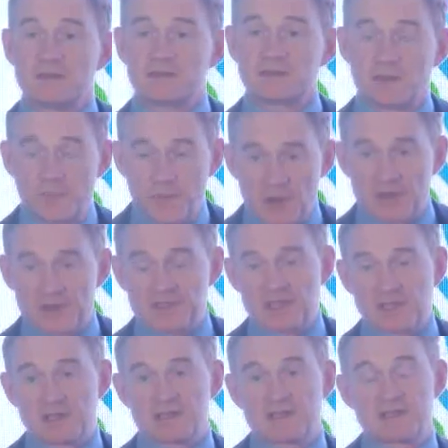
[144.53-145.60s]
So
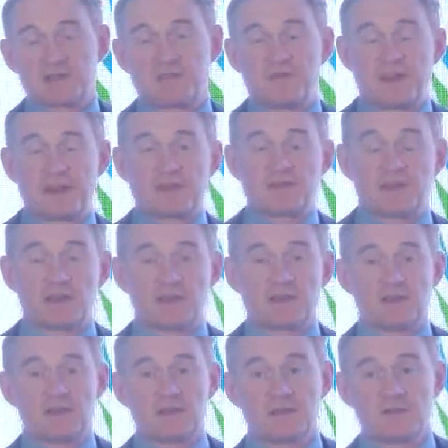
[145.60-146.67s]
politics is affecting,
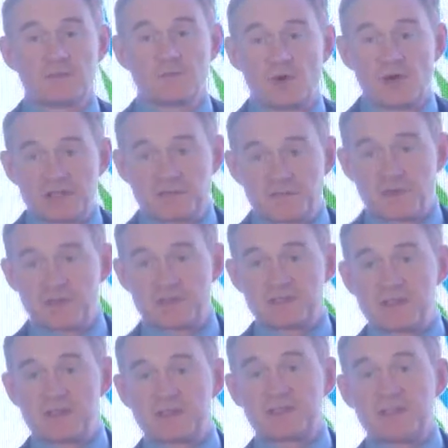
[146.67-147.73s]
price
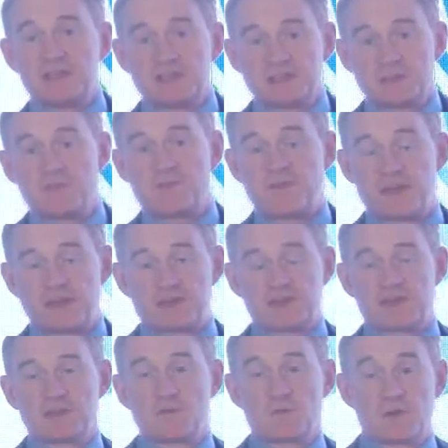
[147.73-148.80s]
volatility is
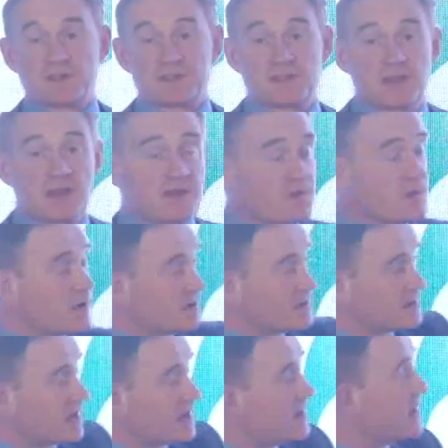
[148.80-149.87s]
affecting the risk that everyone's
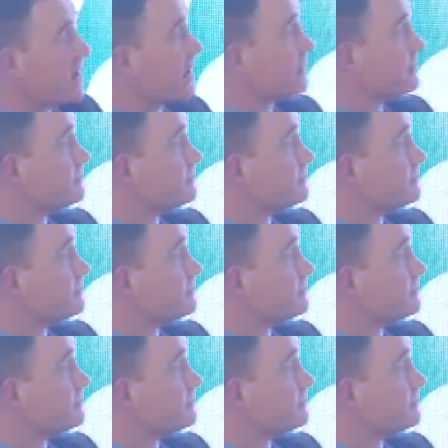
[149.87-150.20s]
taking.